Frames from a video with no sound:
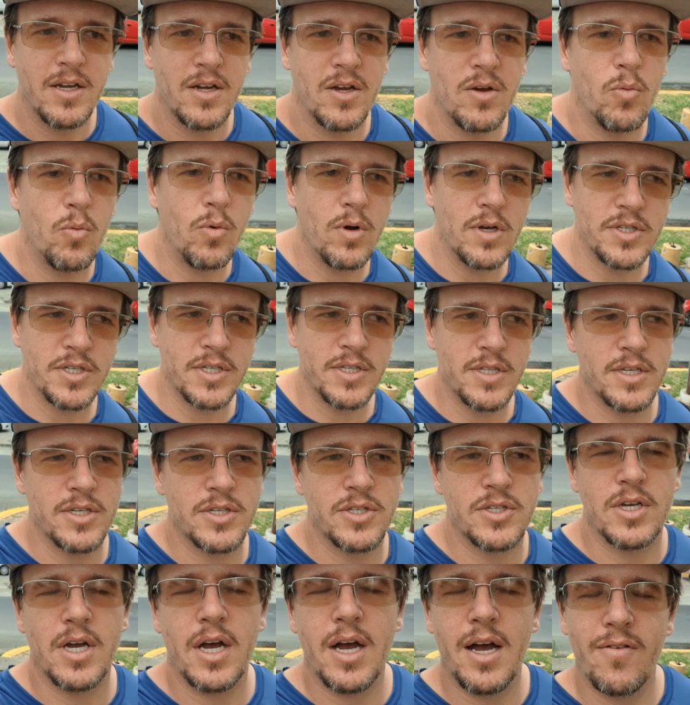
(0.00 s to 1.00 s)
It wasn't the
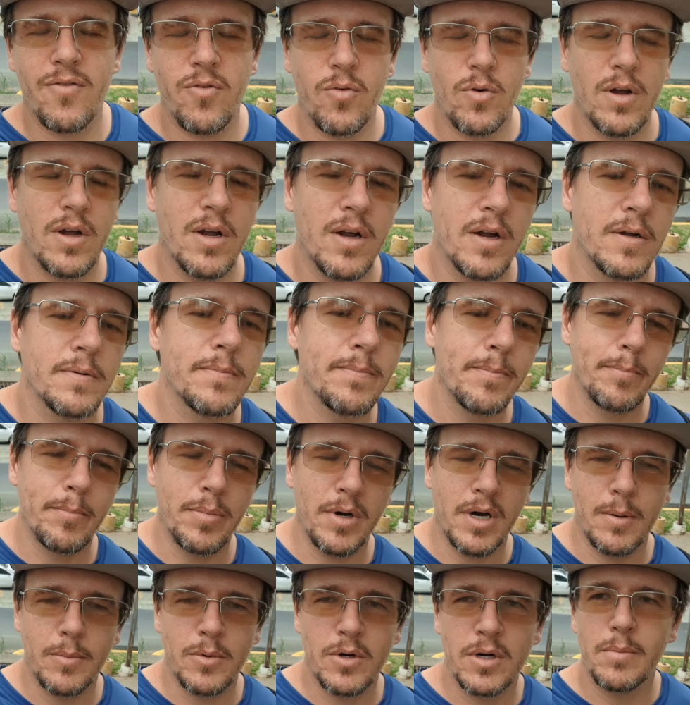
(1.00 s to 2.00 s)
software,
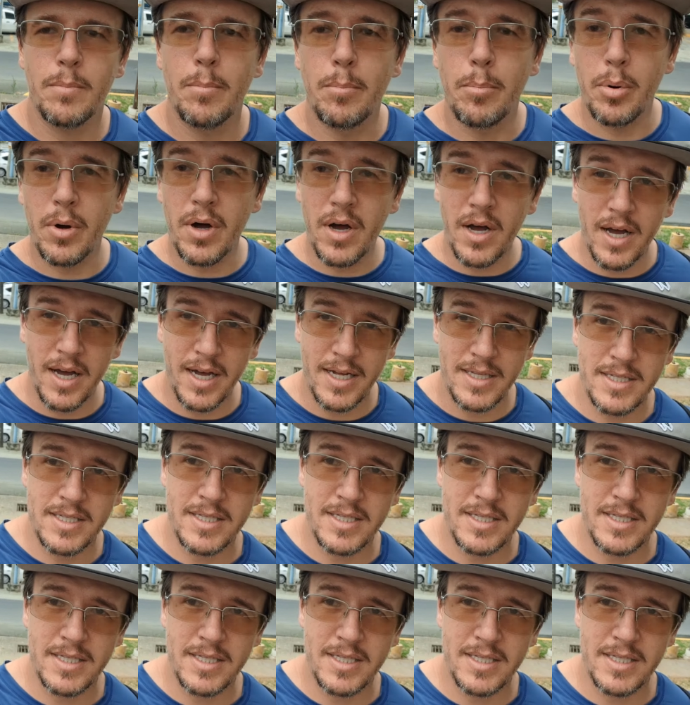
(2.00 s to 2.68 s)
bummer, but